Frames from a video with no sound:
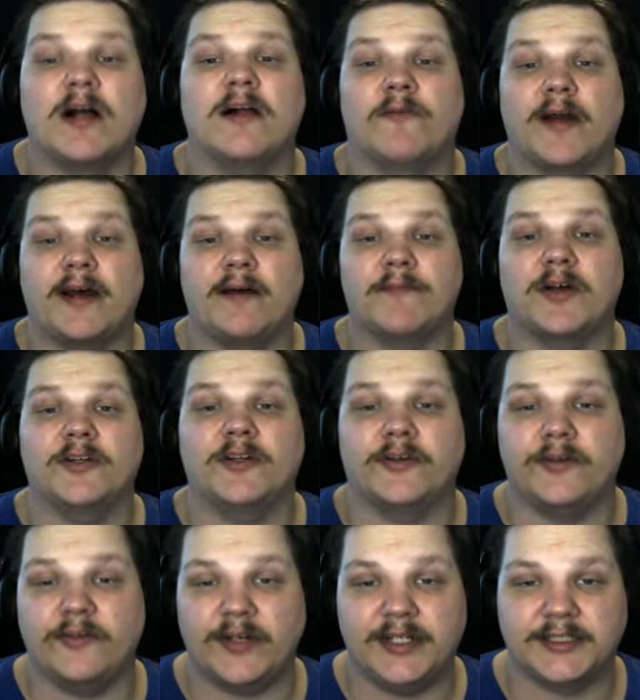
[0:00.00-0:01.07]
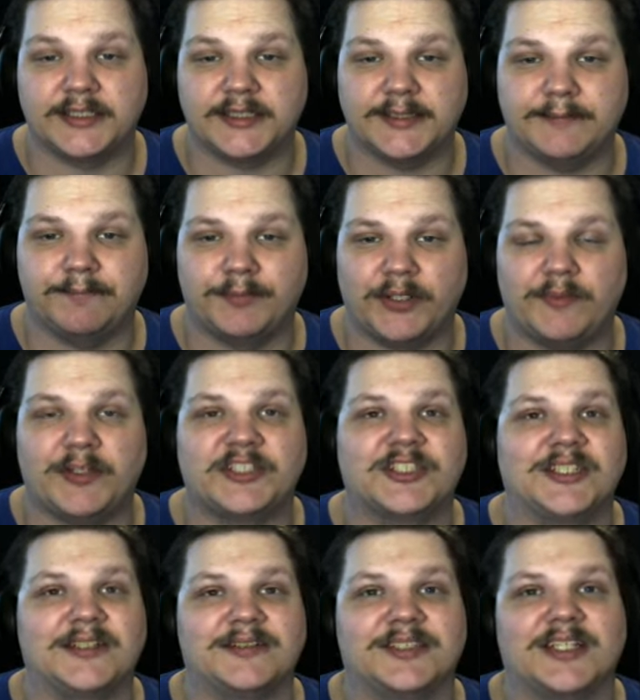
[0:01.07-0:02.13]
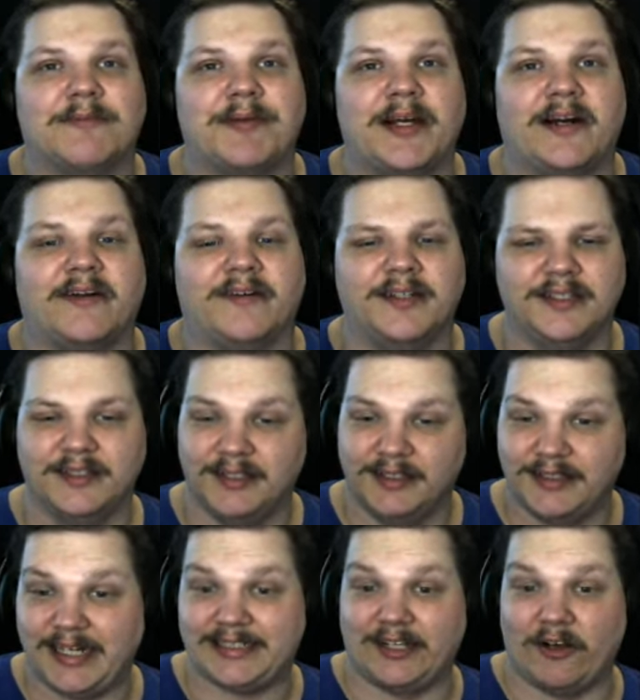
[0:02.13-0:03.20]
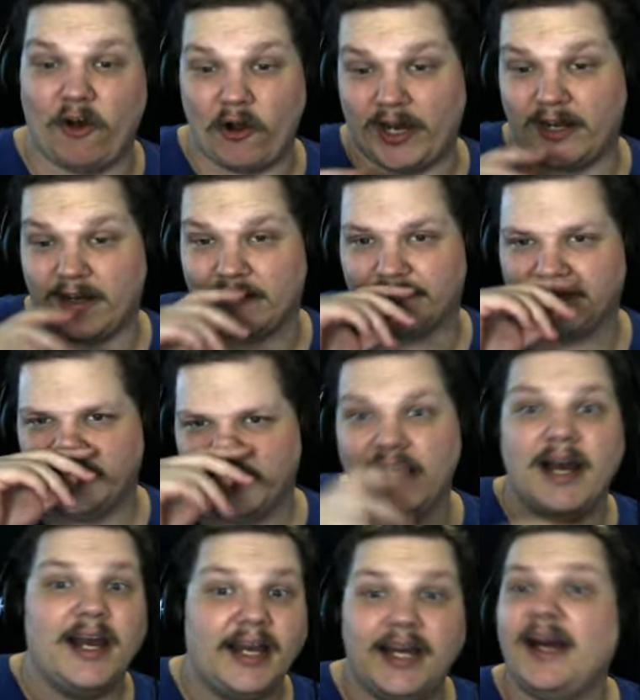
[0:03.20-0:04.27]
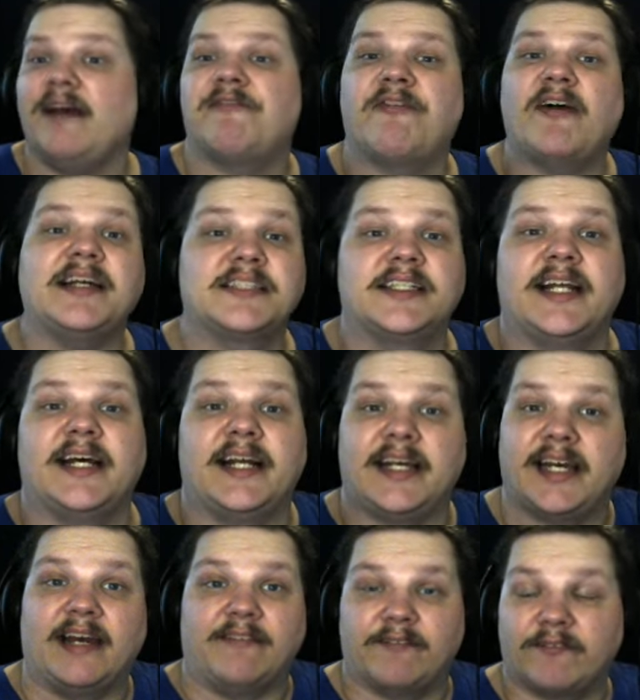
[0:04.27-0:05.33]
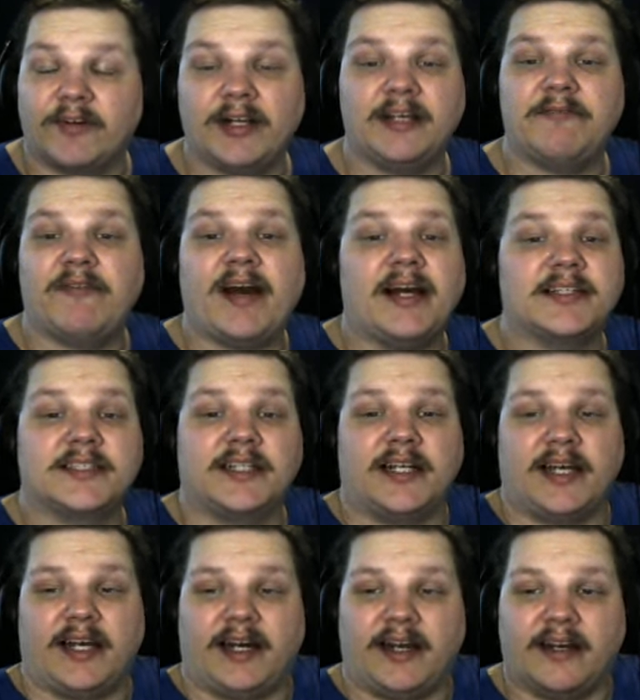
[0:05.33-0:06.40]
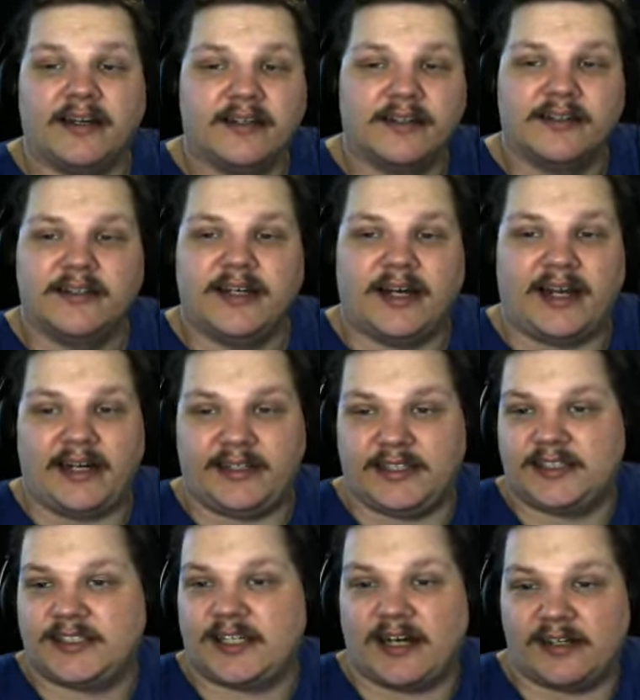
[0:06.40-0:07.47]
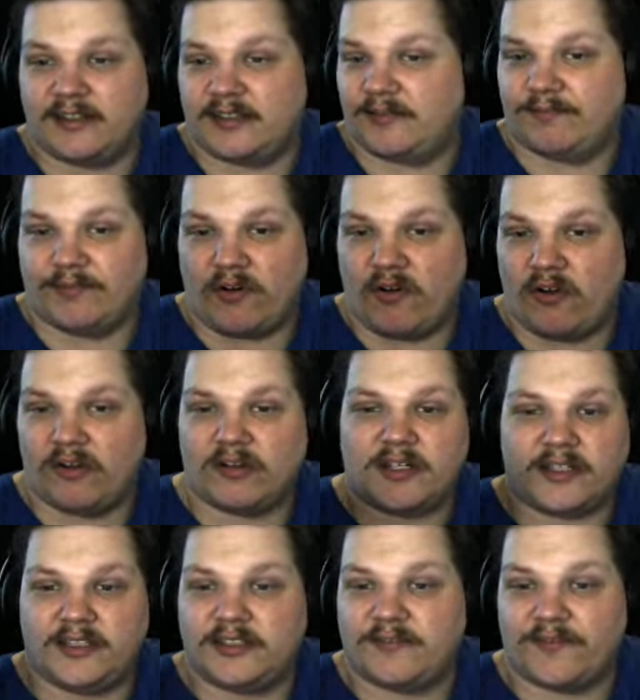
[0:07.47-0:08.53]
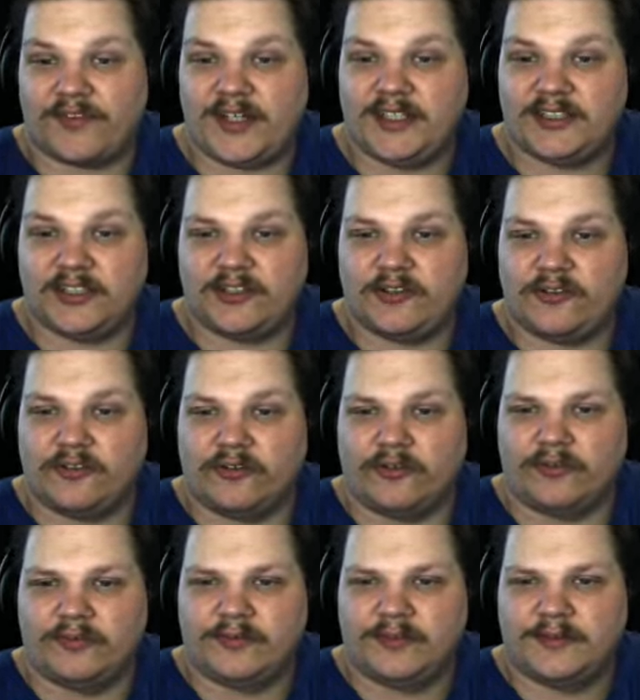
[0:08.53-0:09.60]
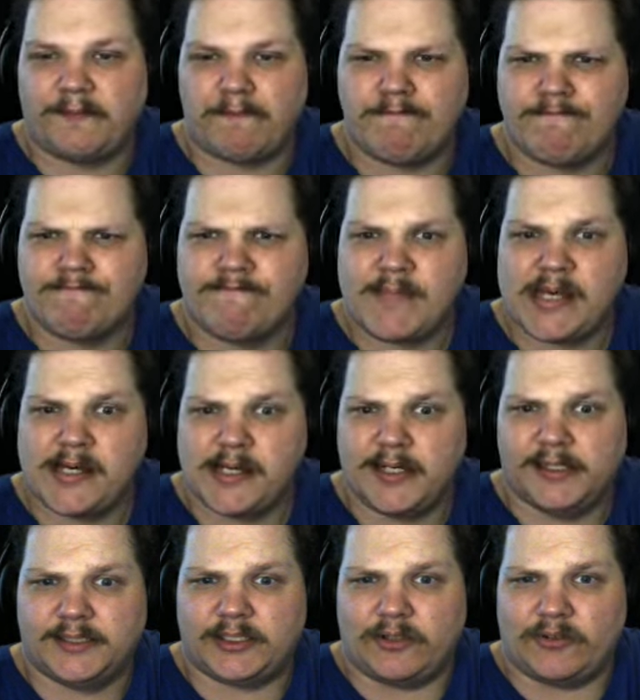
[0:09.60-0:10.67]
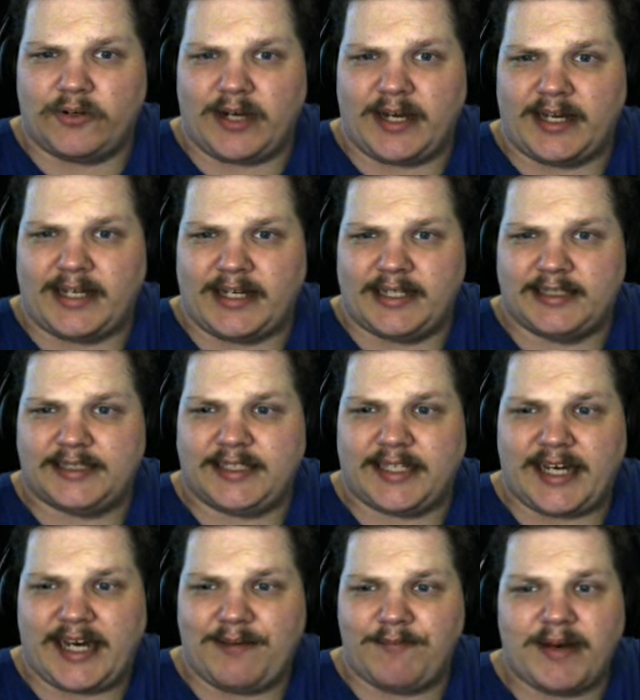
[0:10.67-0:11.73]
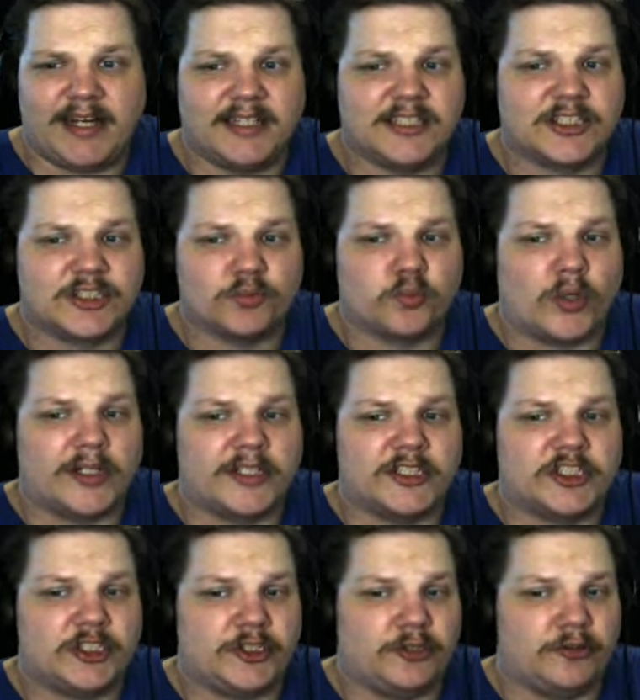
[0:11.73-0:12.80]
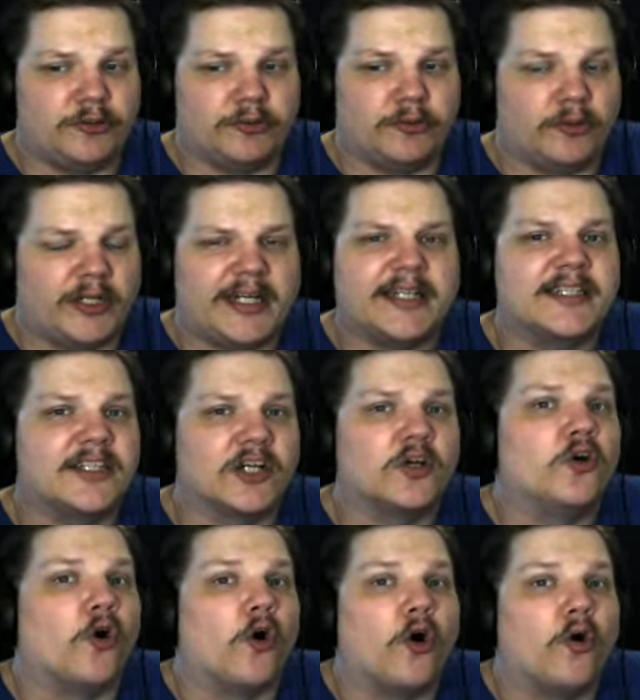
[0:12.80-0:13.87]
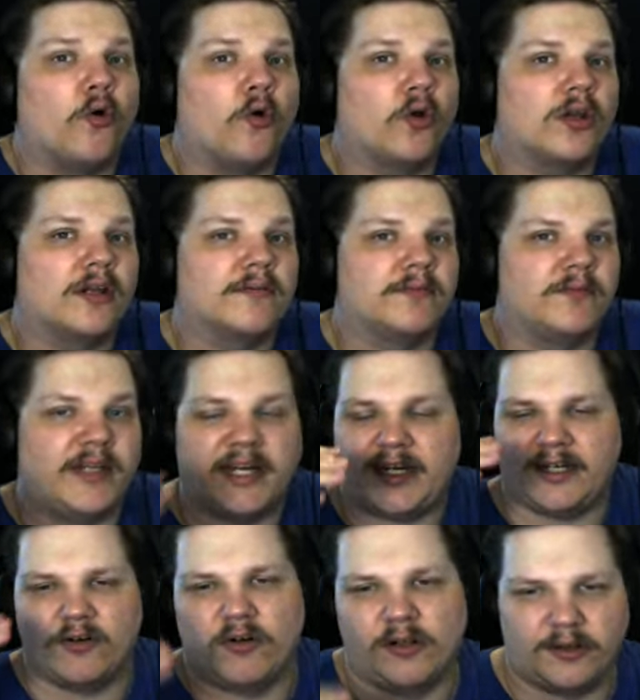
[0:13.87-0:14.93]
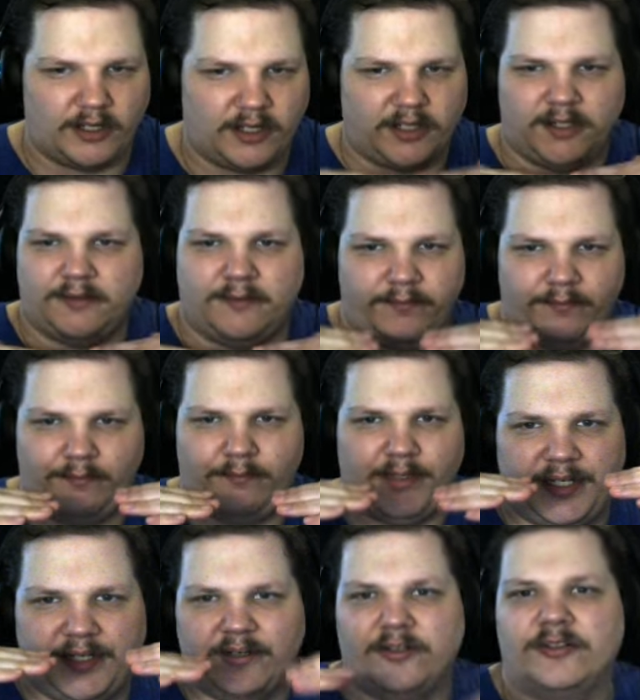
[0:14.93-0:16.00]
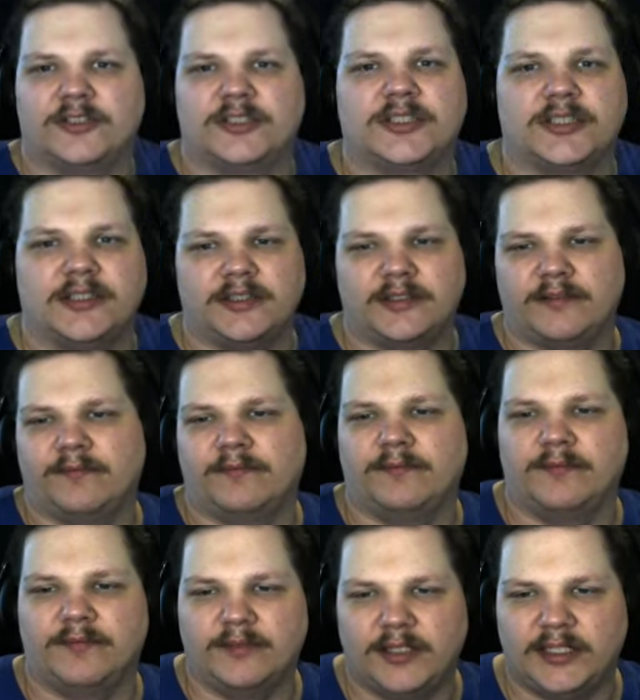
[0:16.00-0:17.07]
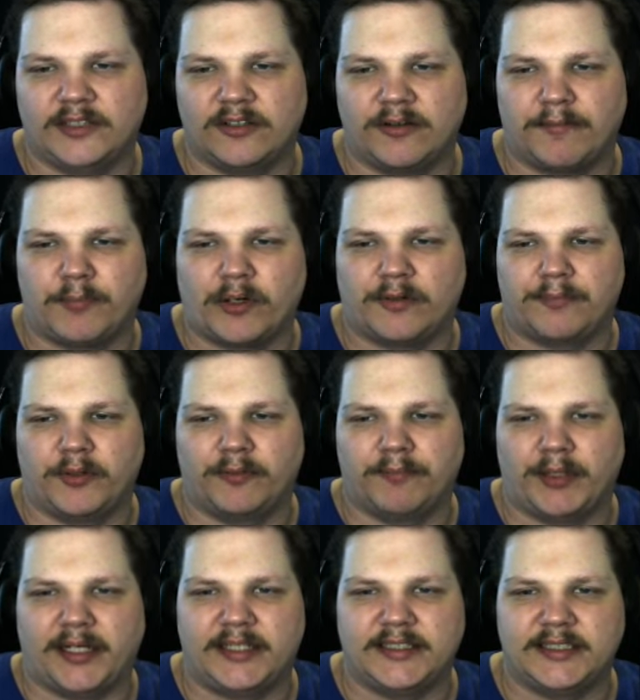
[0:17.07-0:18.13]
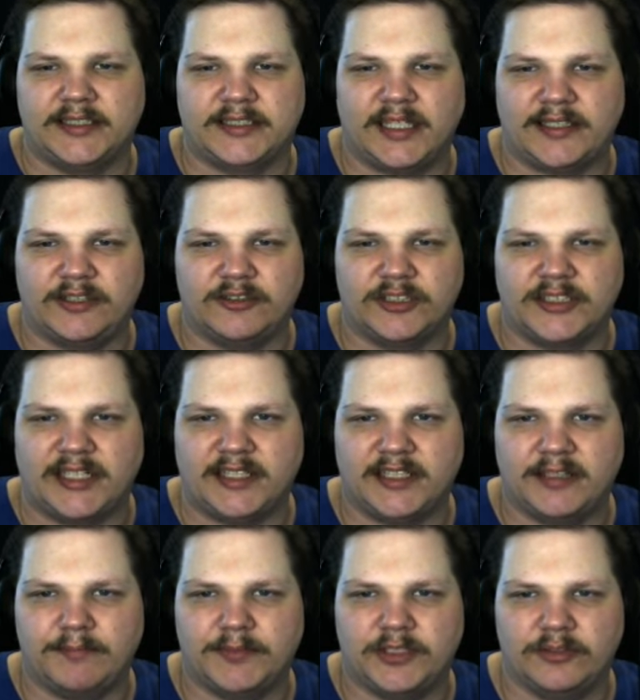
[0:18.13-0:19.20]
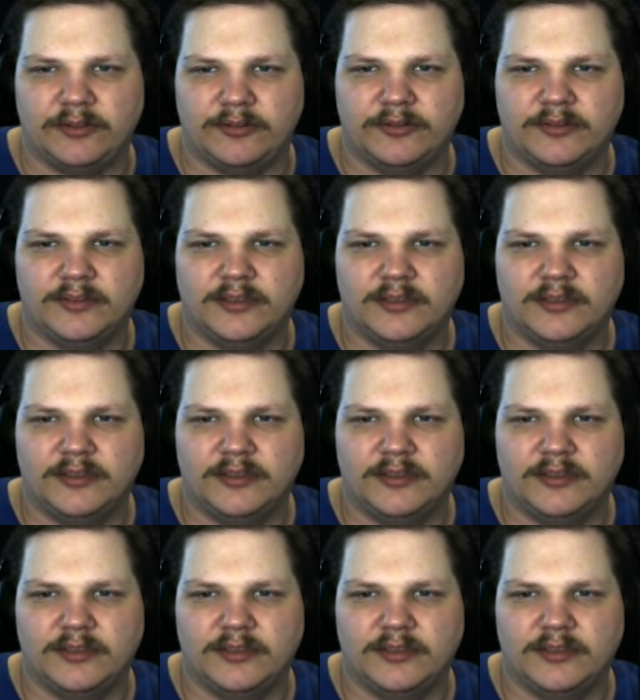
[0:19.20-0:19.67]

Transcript: Well, what I'm going to do is uh, pretty much uh, stop here. That's long enough. Fascinating game, really fascinating. And it's got uh, all kinds of things to do. So I guess the game ends once you hit the goal of getting all the meters uh, into the proper places that you set them to.